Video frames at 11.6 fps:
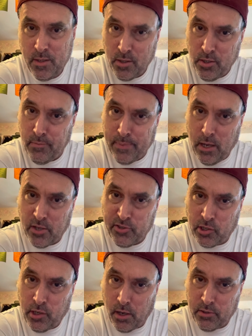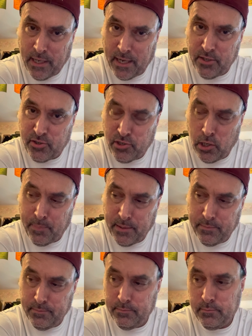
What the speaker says: Could be also called kind of stupid,